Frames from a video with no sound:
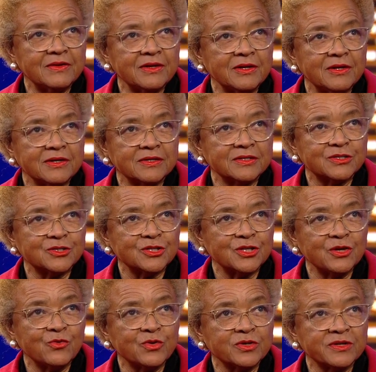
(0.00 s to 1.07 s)

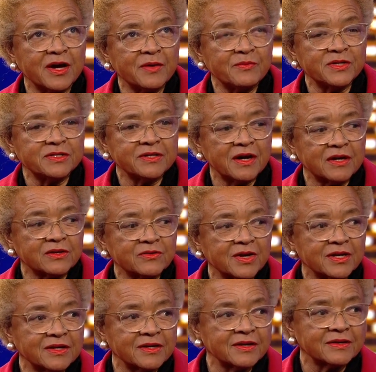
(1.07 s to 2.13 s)
it will not be
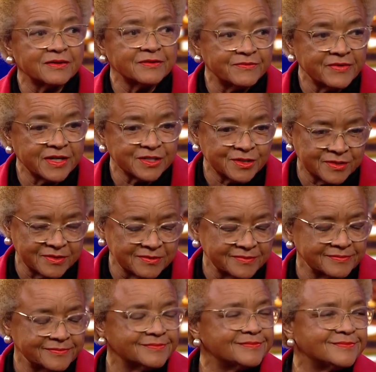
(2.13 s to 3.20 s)
tolerated in confession.
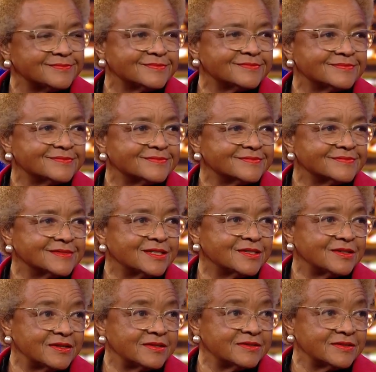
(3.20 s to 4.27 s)

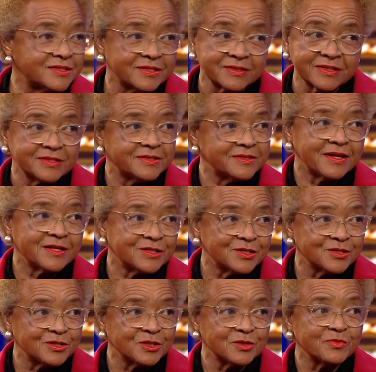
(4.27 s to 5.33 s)
The
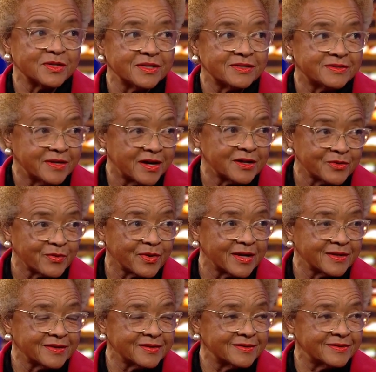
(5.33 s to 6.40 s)
solicitation shouldn't be
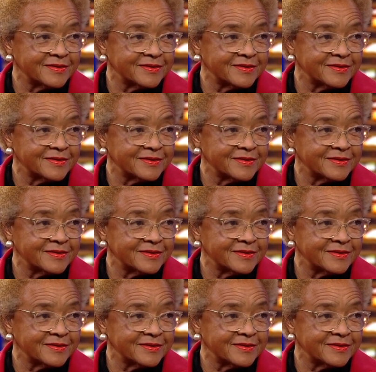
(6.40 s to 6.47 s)
tolerated.